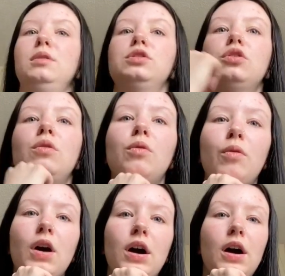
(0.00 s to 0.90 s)

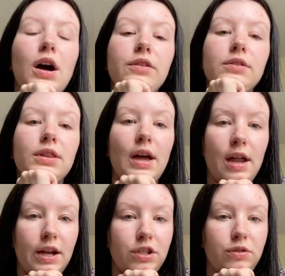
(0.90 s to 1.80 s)
So other than that,
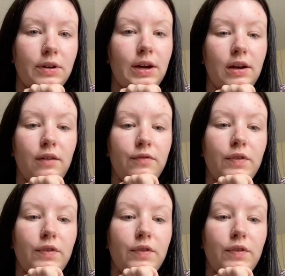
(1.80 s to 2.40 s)
I do have